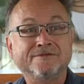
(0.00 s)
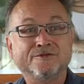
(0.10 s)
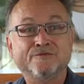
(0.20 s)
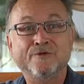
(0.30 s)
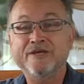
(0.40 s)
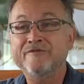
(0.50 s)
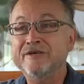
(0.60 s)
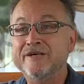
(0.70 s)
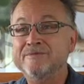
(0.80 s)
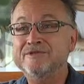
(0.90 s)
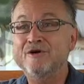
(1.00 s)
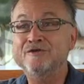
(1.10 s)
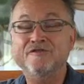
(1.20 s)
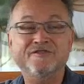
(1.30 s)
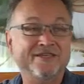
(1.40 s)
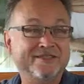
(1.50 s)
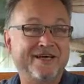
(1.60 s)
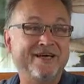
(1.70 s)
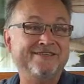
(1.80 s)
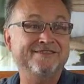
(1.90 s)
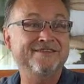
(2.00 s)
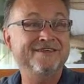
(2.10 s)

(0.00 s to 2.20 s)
Because whatever comes out of that, guys,